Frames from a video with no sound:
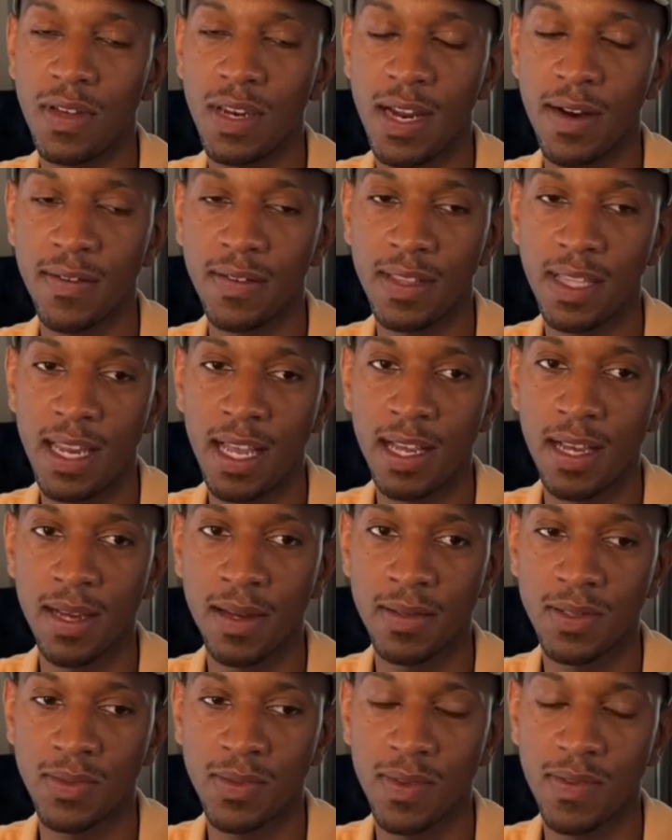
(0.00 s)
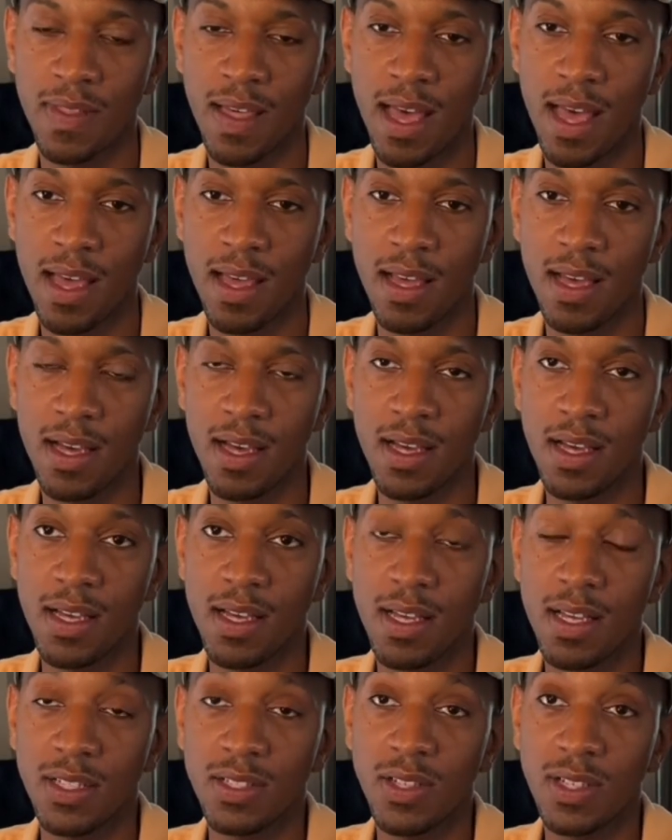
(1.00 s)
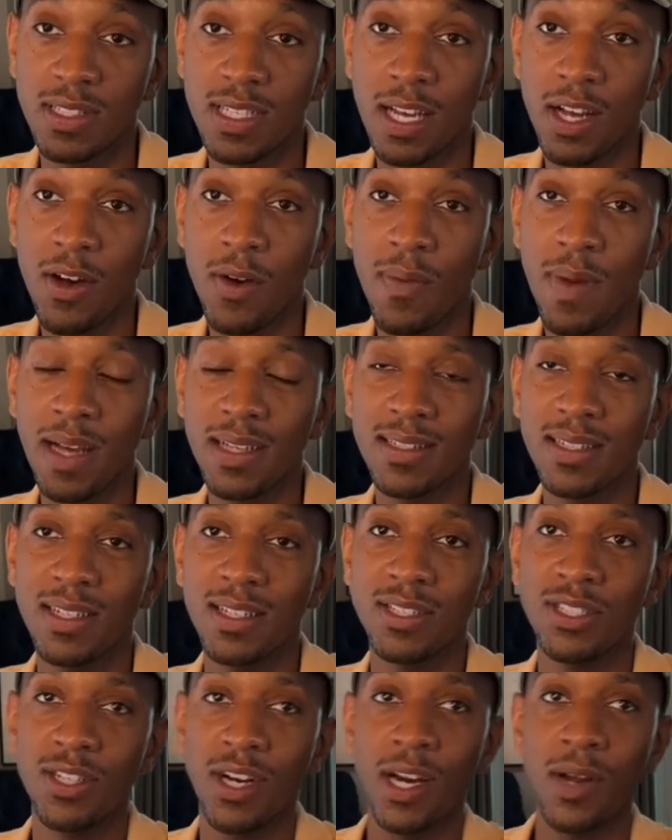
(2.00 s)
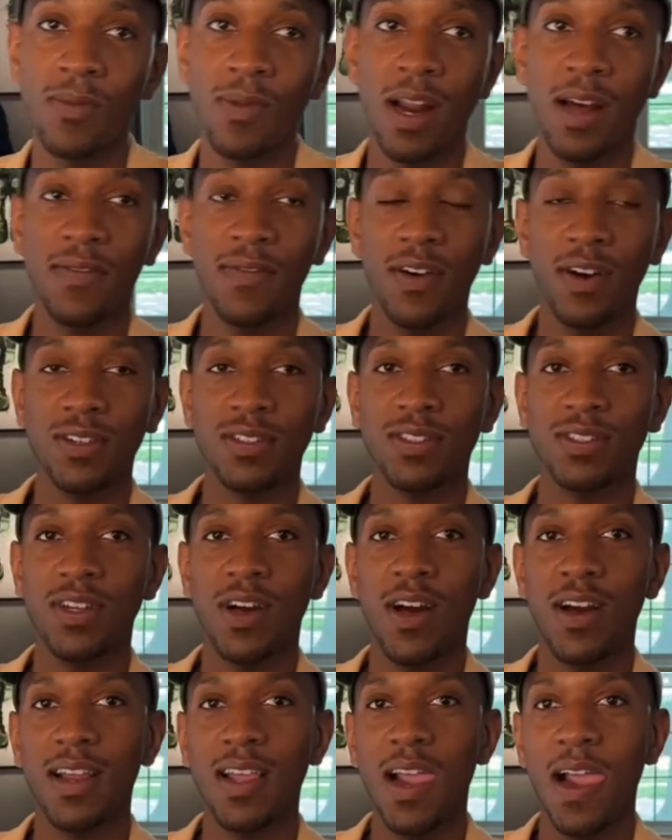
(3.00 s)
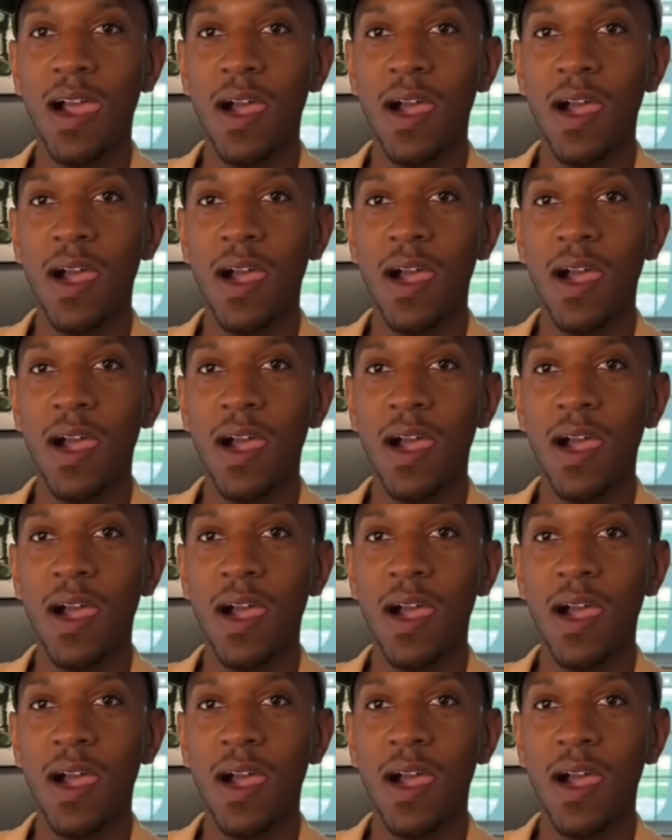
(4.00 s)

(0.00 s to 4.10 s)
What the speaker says: everything that comes with that. So as I go back to the journey when I first started,